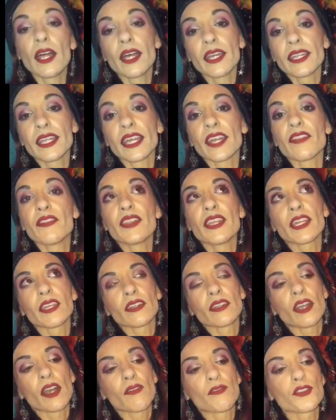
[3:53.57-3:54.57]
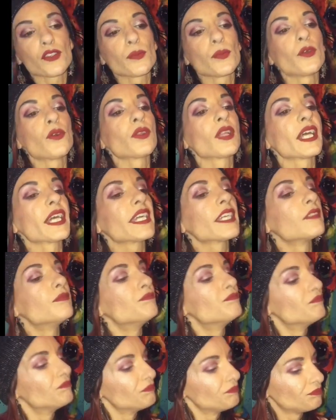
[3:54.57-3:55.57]
Again, the uncomfortable,
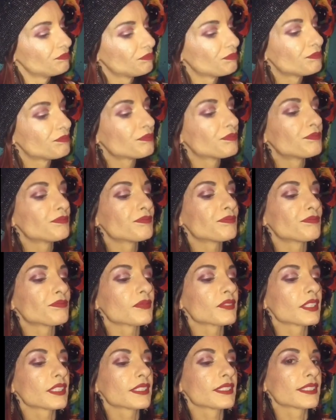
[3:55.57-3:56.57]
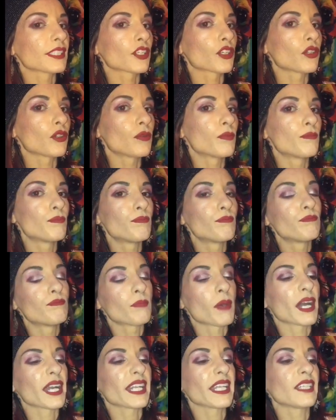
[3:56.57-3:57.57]
subtle
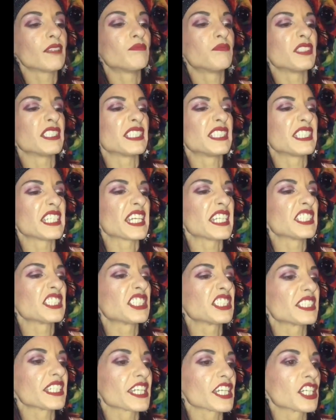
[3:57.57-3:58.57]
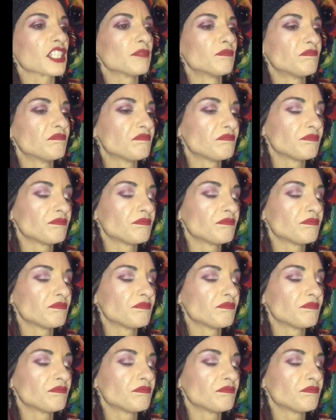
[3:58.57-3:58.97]
body disdain stare.